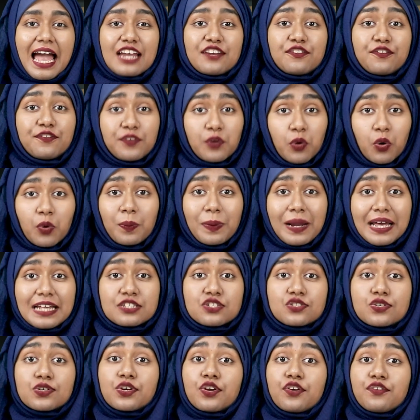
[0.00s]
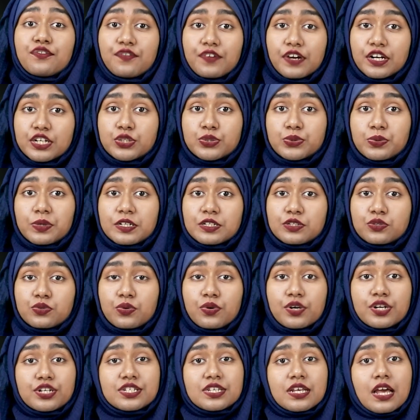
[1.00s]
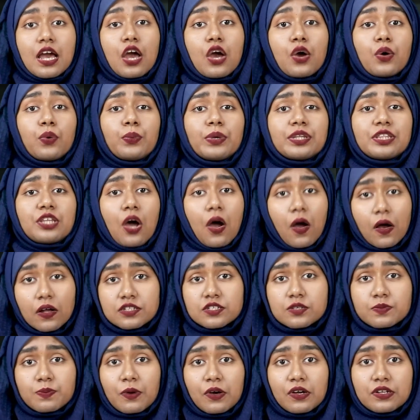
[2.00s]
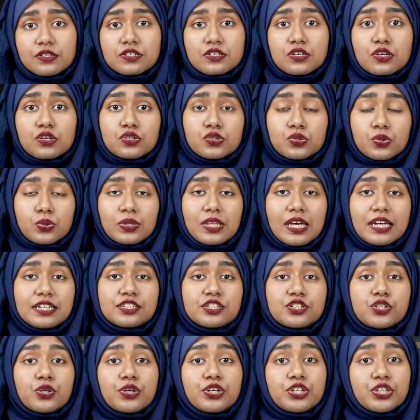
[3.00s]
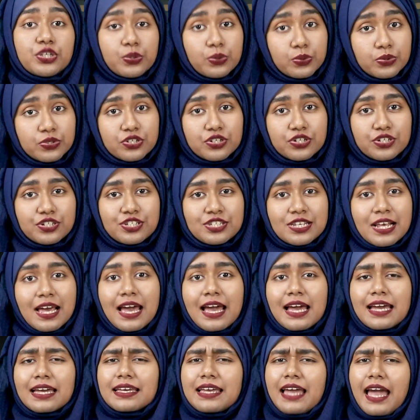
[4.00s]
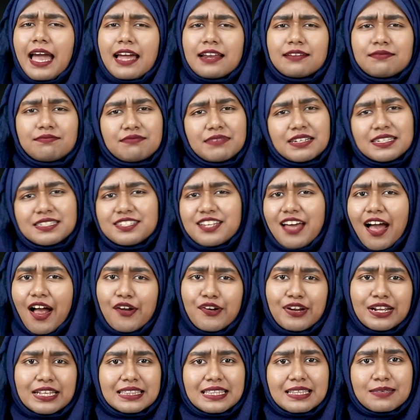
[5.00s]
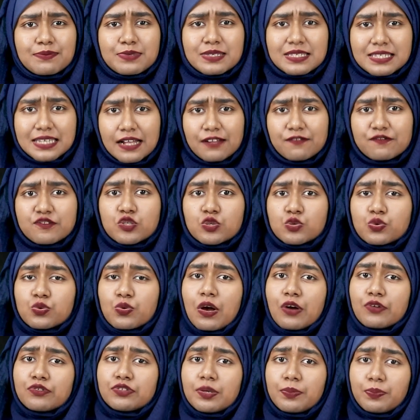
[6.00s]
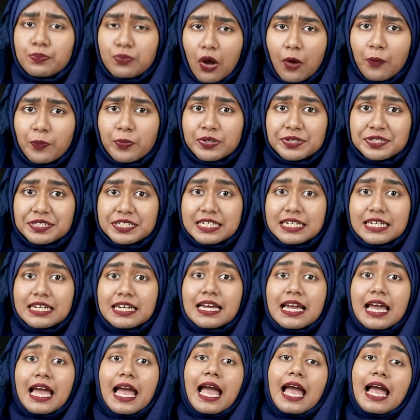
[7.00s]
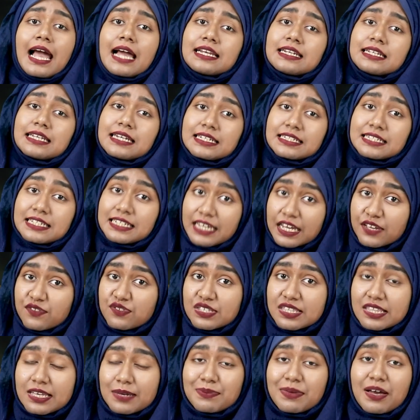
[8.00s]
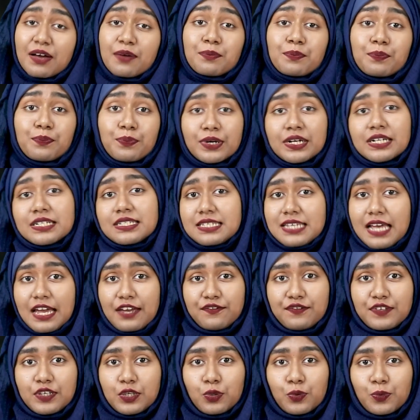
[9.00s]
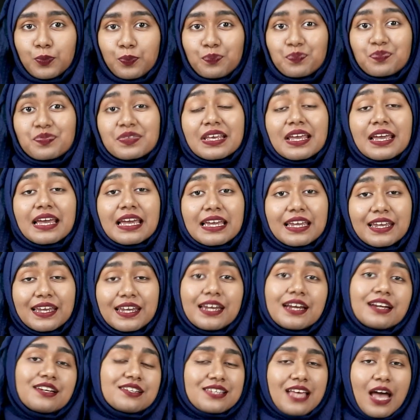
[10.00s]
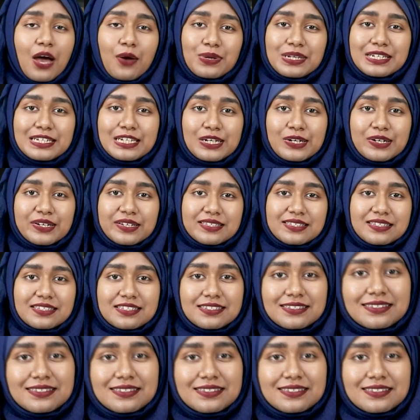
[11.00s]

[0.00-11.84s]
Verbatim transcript: add floor plans to your virtual tours with hotspots so that your users can direct themselves throughout the property, and it gives them a bird's eye view. Here's how it looks.